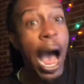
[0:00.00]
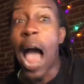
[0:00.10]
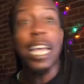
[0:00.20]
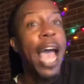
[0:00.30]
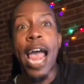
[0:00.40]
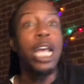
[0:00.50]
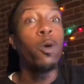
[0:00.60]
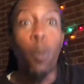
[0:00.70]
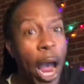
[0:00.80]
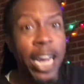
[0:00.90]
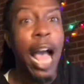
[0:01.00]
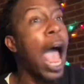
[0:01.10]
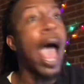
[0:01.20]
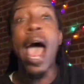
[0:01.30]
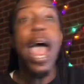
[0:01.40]
I can't wait.
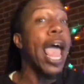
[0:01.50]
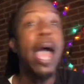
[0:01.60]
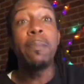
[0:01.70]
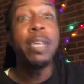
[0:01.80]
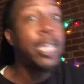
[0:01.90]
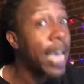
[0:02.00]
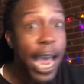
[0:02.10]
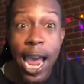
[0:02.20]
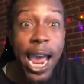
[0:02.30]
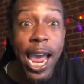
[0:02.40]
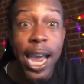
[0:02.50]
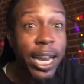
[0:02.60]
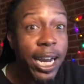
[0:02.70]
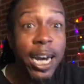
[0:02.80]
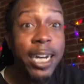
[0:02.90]
I am
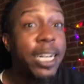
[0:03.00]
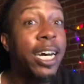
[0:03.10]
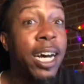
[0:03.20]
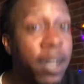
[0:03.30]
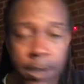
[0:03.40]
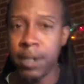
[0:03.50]
geeked.